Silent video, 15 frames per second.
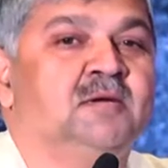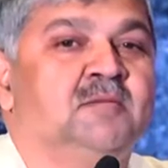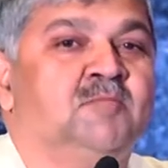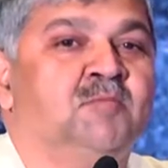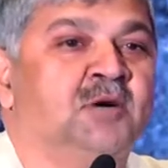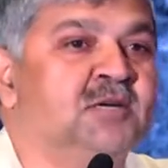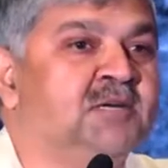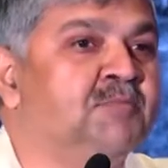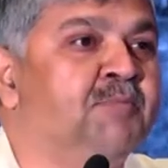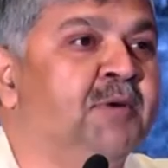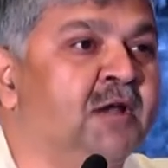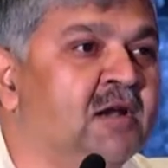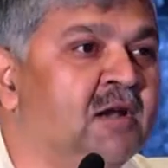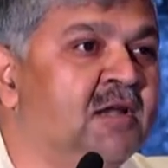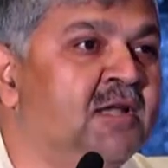But
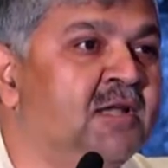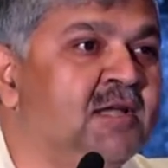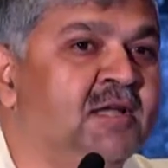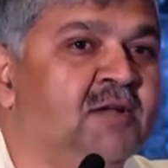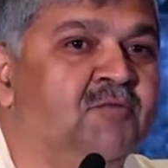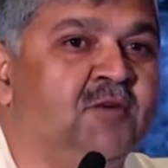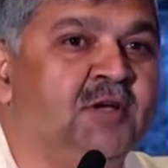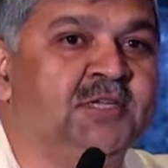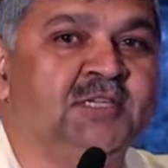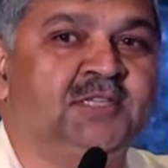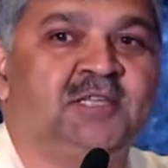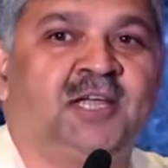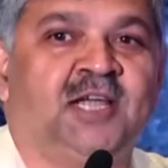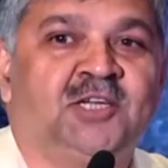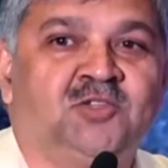parallelly,
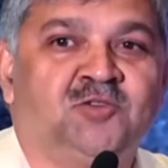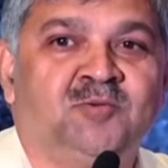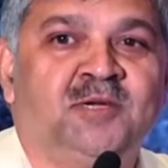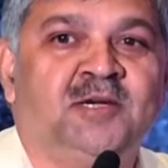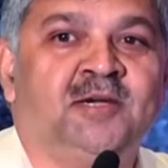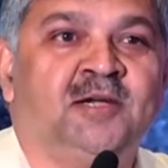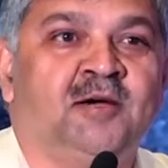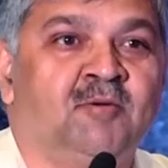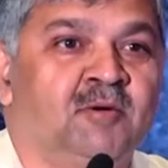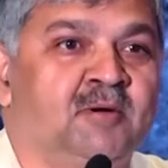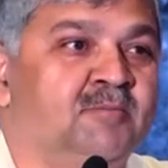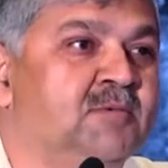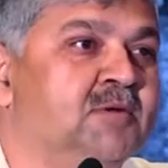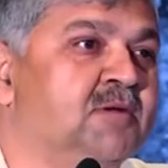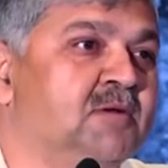infrastructure has to be
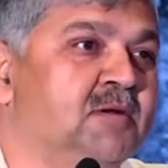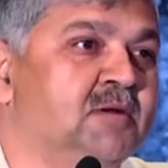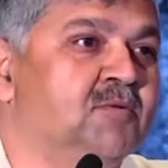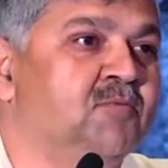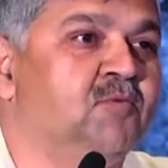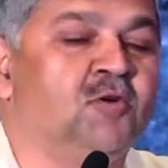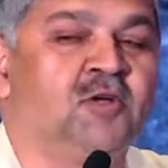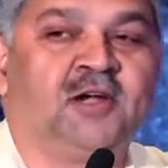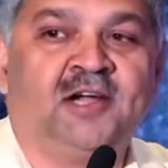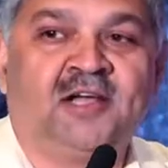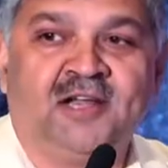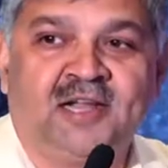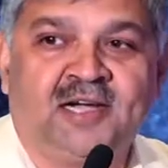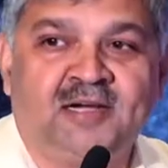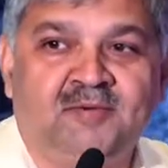developed for grid
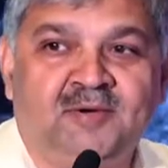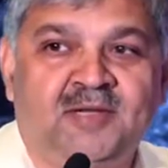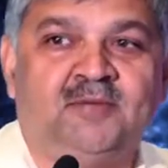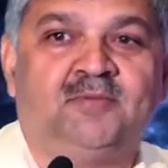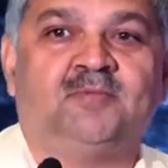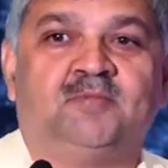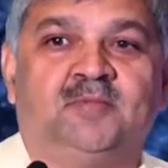connectivity,